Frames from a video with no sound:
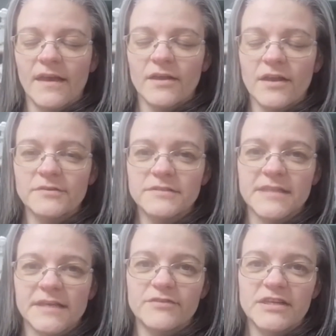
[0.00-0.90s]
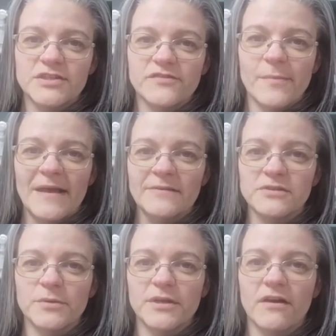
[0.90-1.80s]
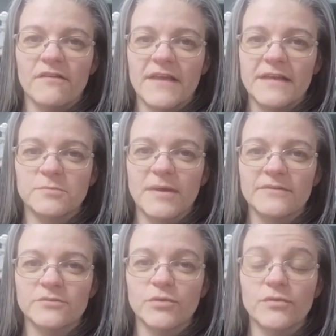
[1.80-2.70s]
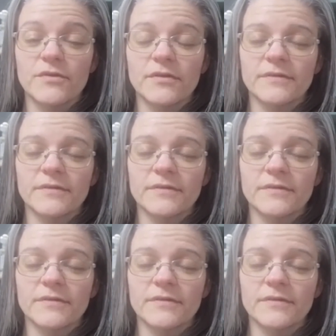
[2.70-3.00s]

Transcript: Close, in the region of about £2,500 a month.